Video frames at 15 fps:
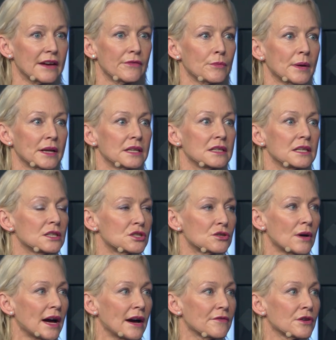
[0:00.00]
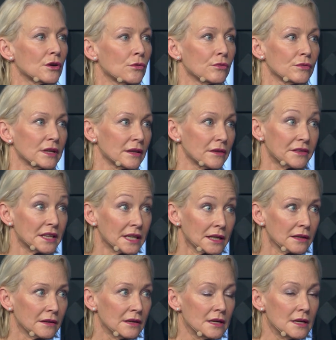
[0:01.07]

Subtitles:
everybody needs to have their own little thing.